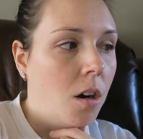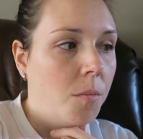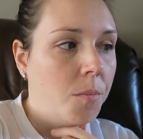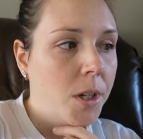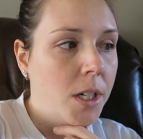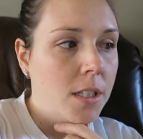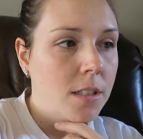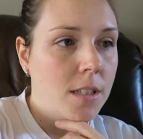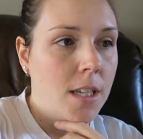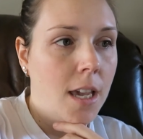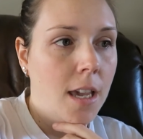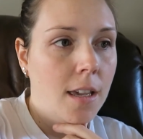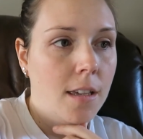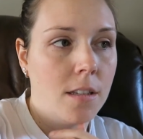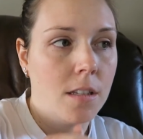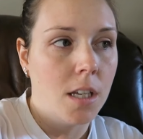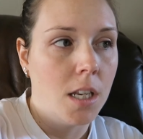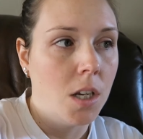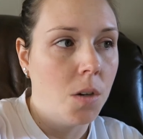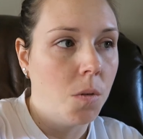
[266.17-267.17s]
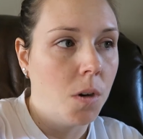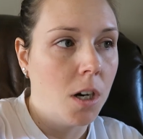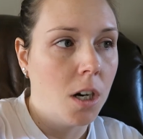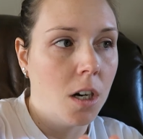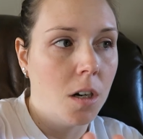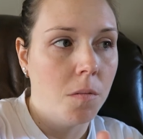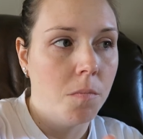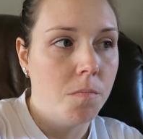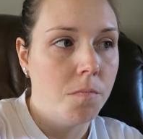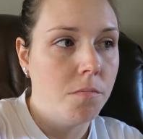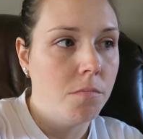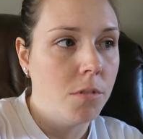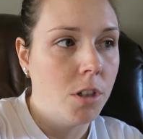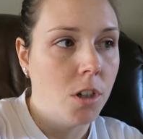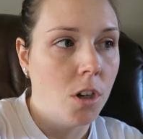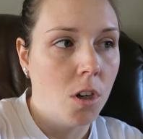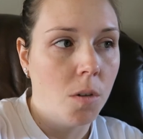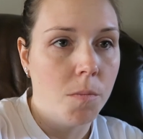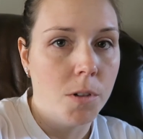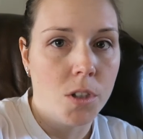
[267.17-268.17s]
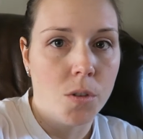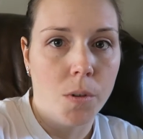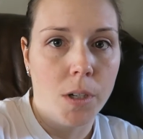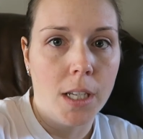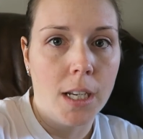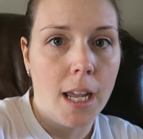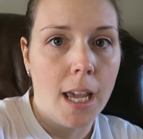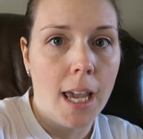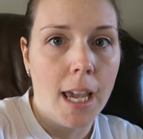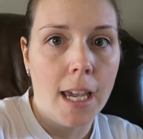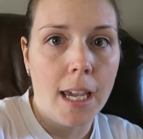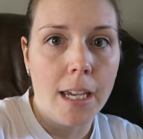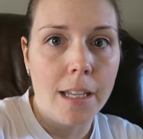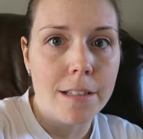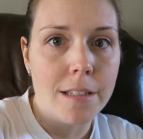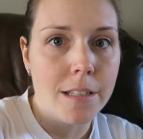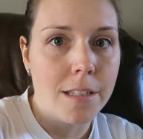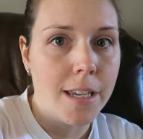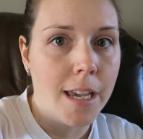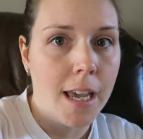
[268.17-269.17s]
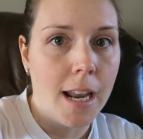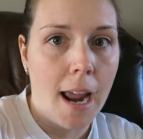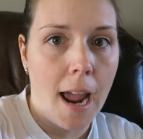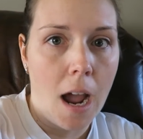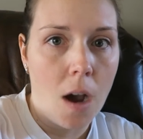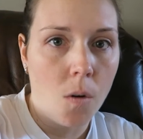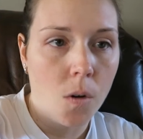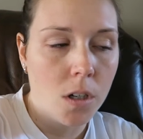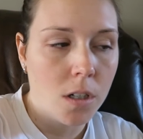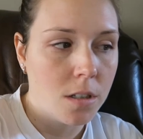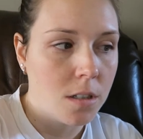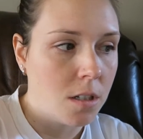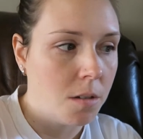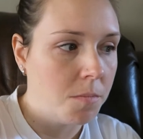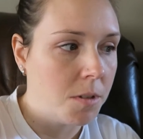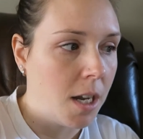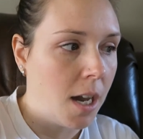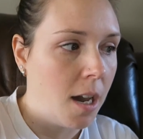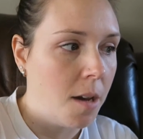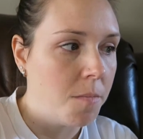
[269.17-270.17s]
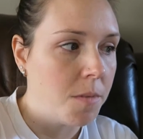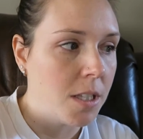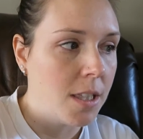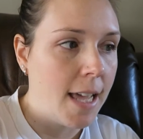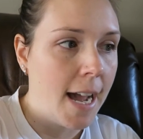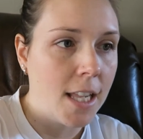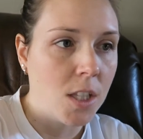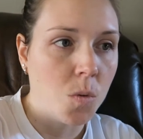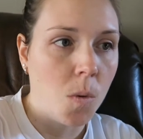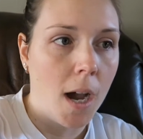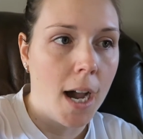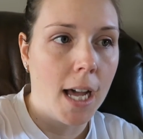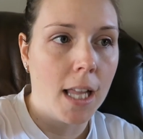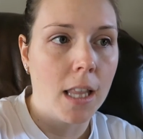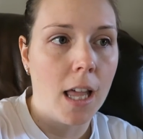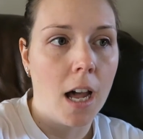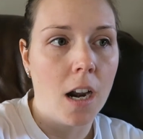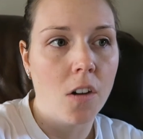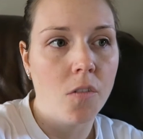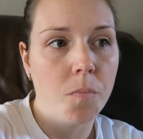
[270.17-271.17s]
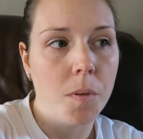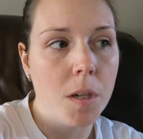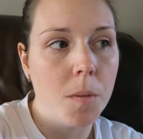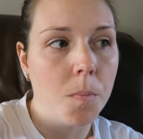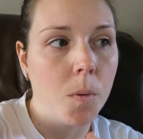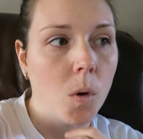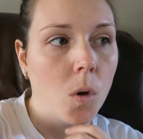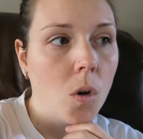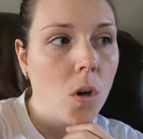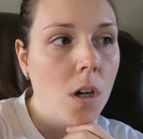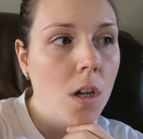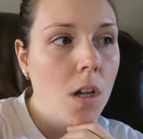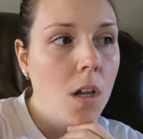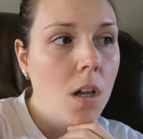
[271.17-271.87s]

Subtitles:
It takes anywhere between 8 to 10 hours sometimes, and that's why a lot of people,